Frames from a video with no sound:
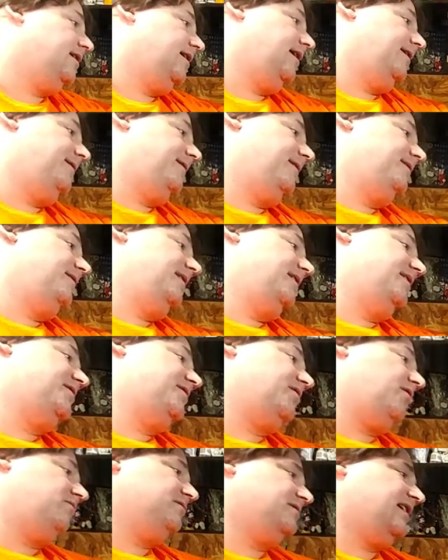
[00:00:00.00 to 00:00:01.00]
and then they
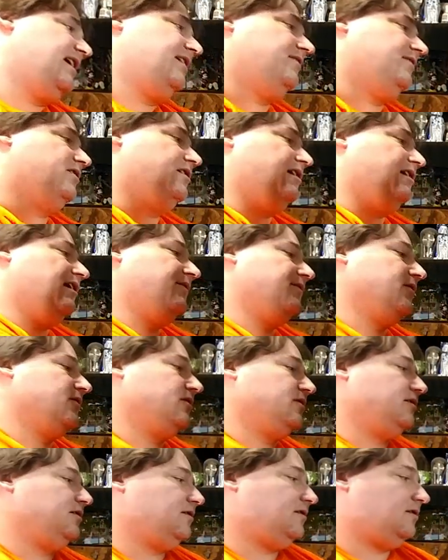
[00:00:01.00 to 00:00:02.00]
don't have a
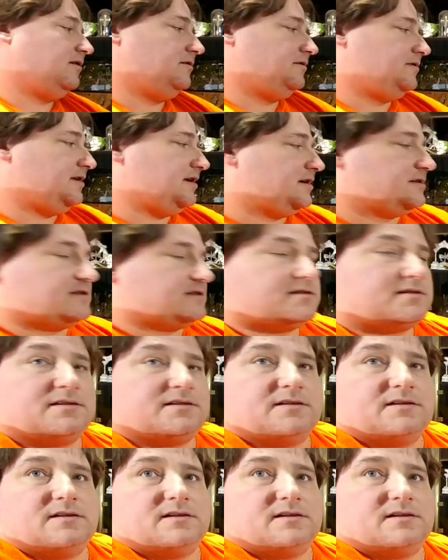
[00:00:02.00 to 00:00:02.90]
cover on this.